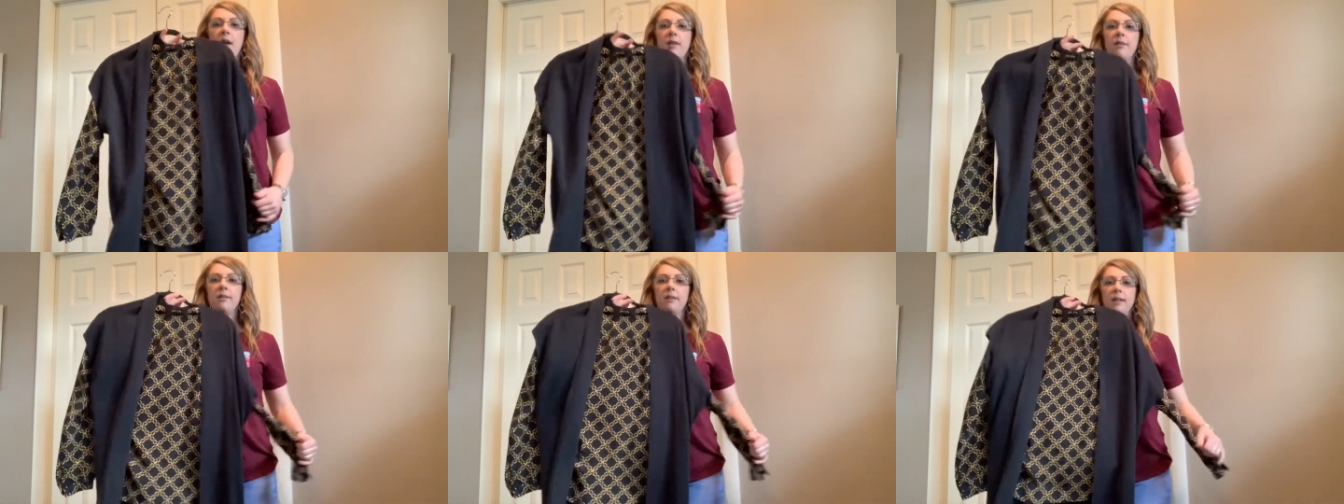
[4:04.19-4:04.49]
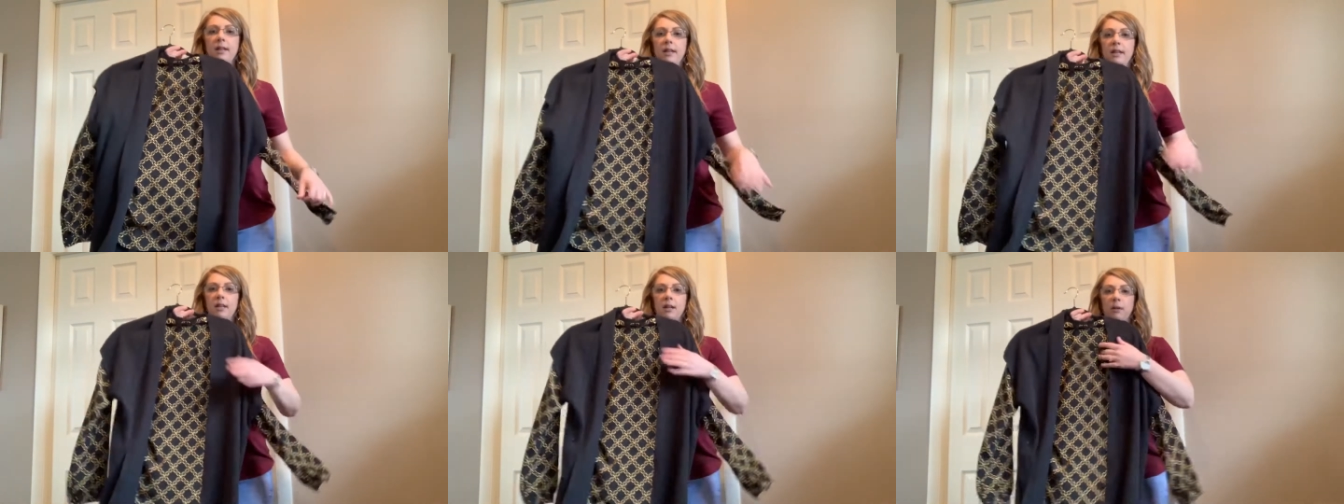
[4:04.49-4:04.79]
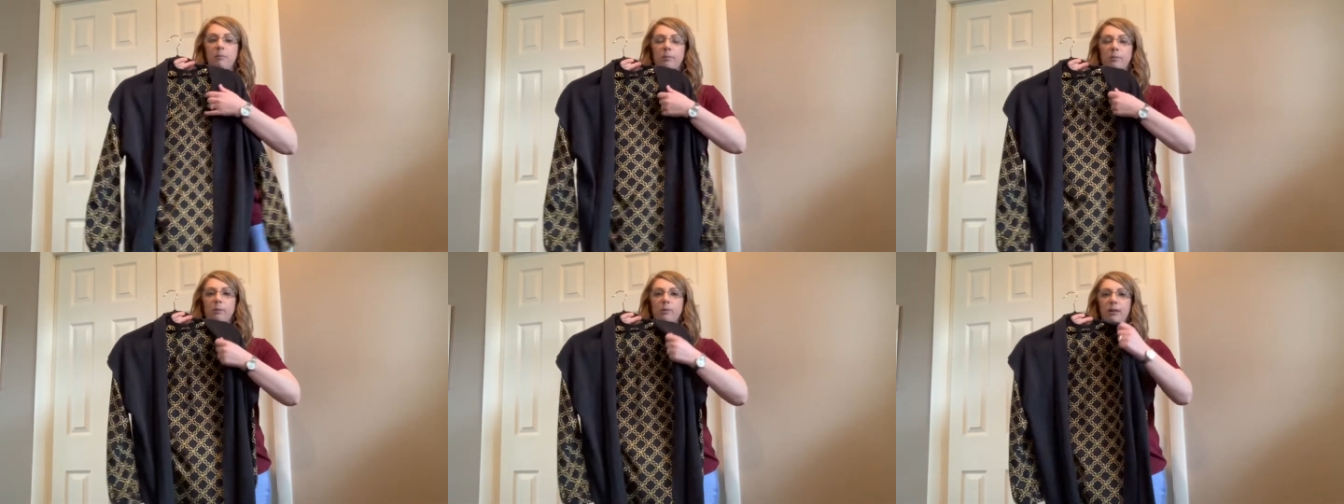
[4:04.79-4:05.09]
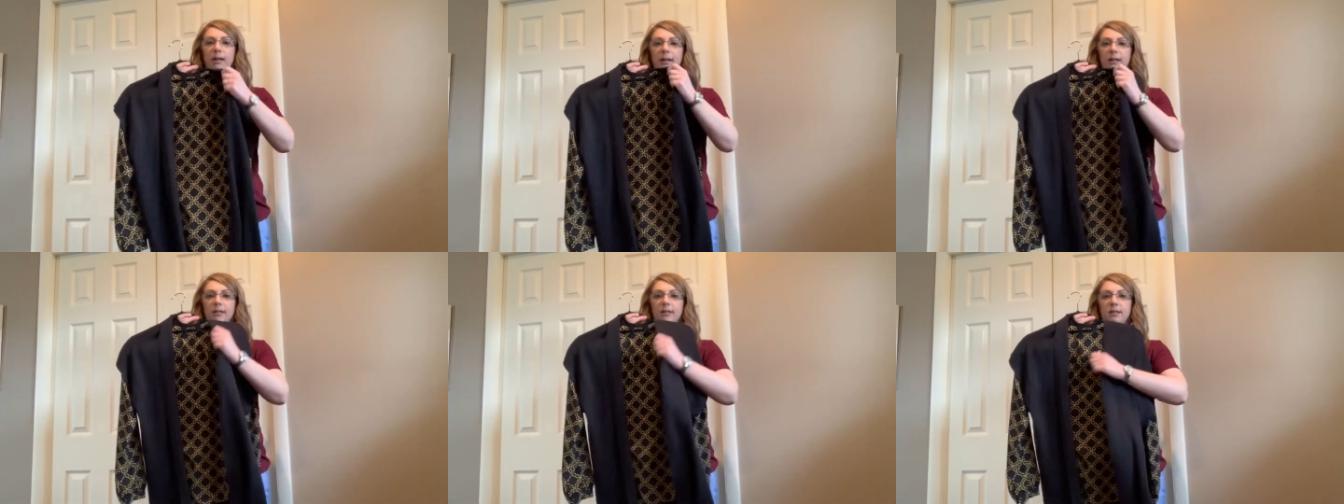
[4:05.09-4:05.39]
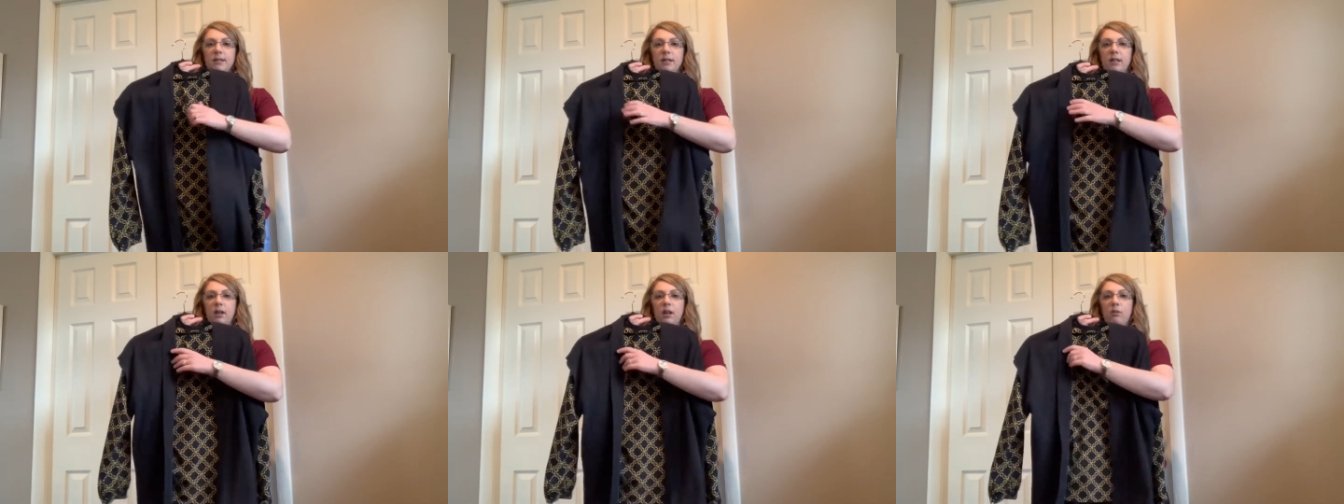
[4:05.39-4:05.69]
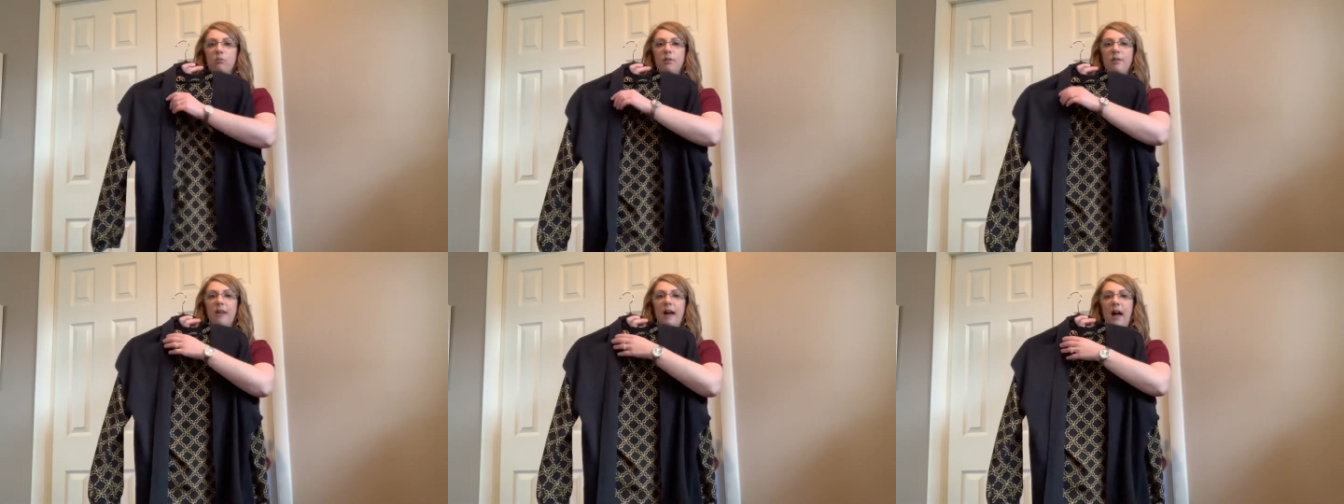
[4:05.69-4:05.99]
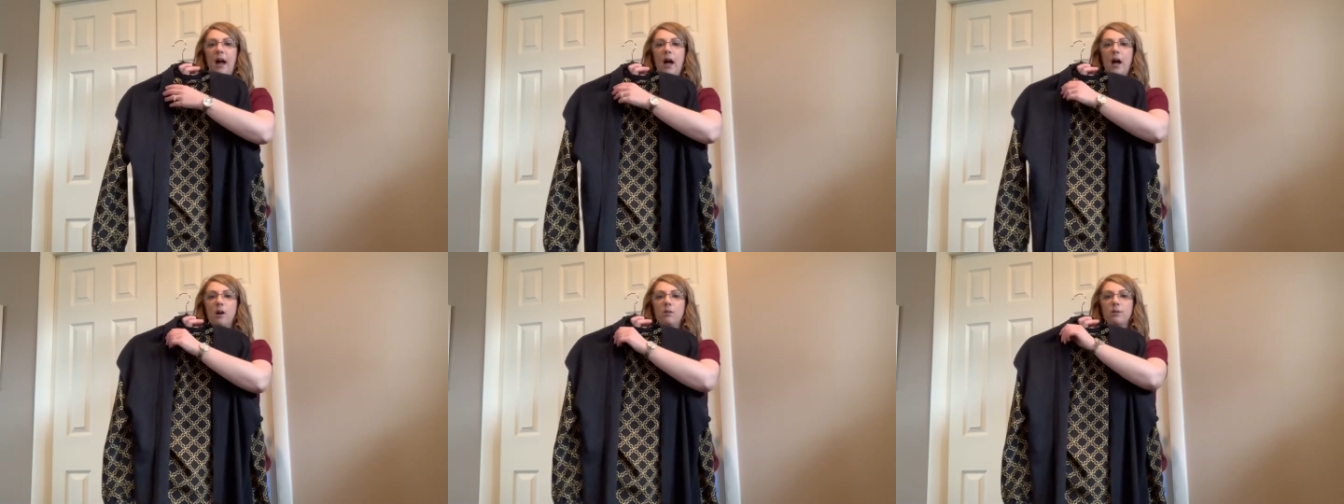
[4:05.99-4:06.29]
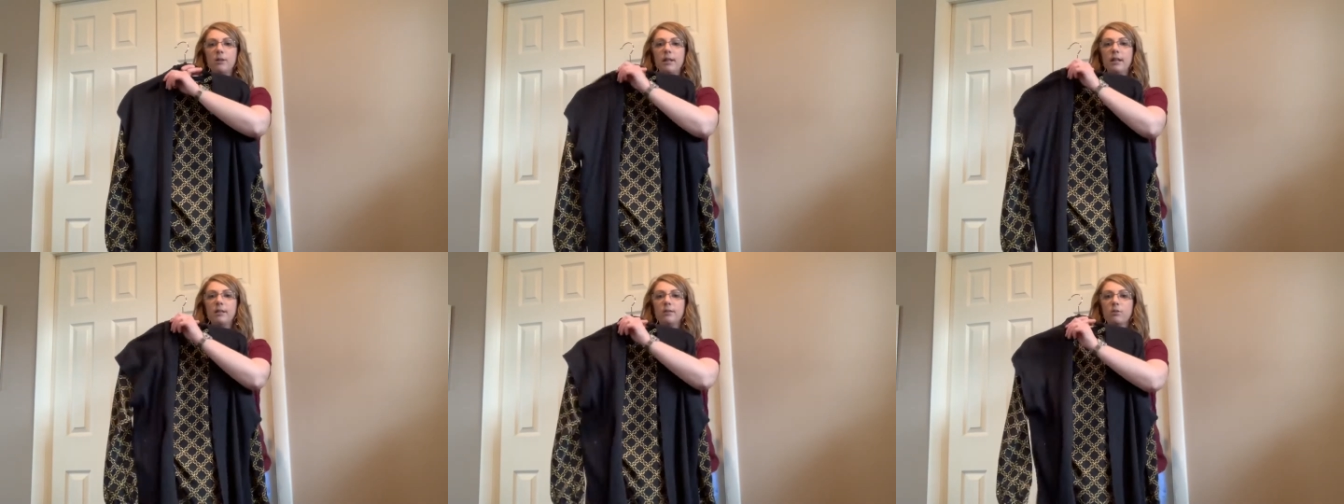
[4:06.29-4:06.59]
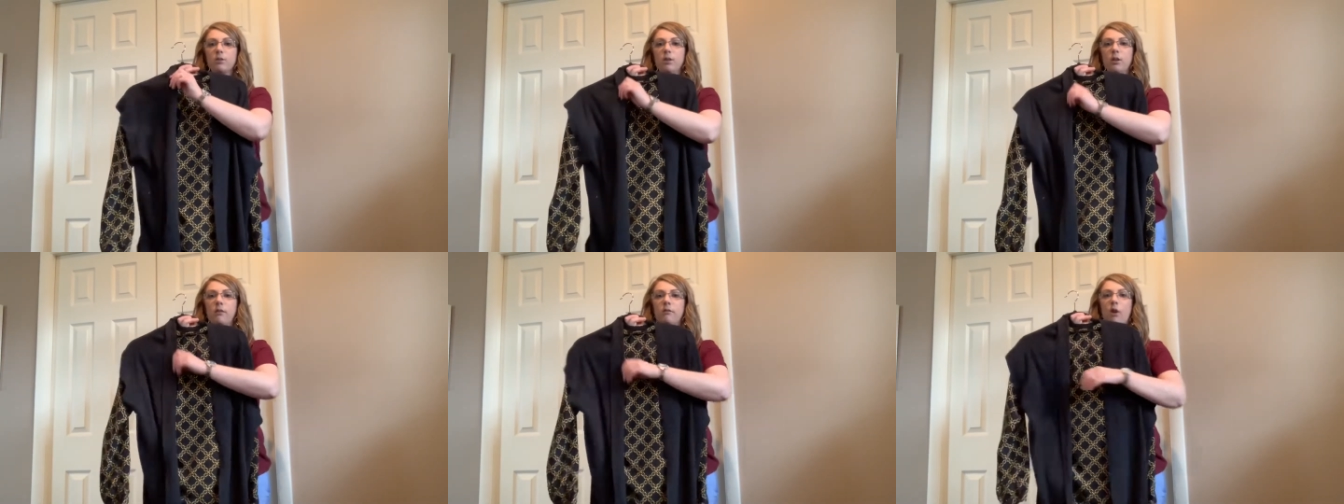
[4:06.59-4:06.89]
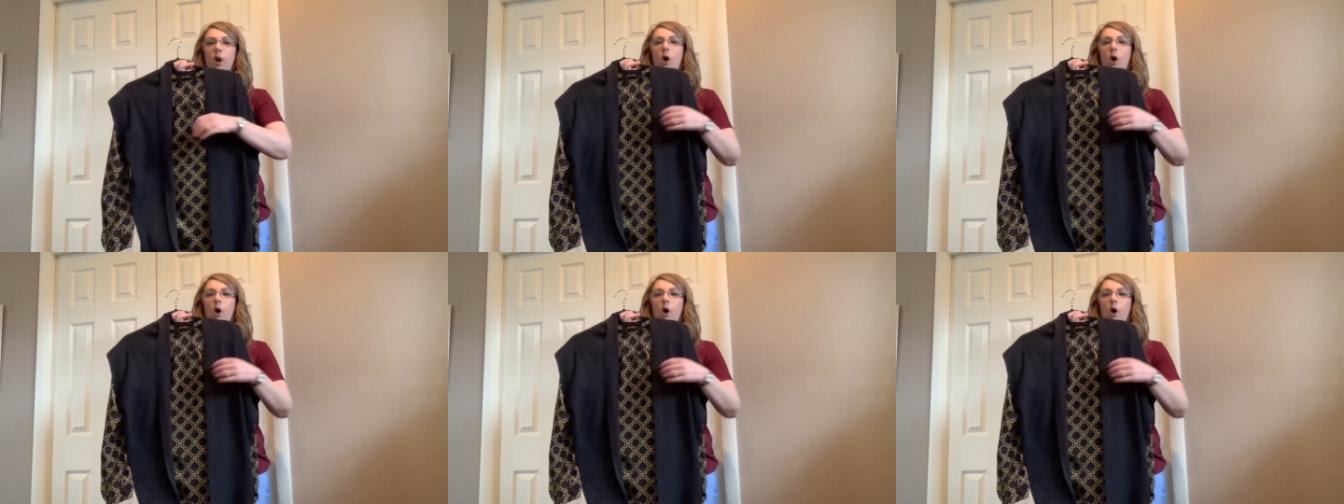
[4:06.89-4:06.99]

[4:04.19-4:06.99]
the print without it sort of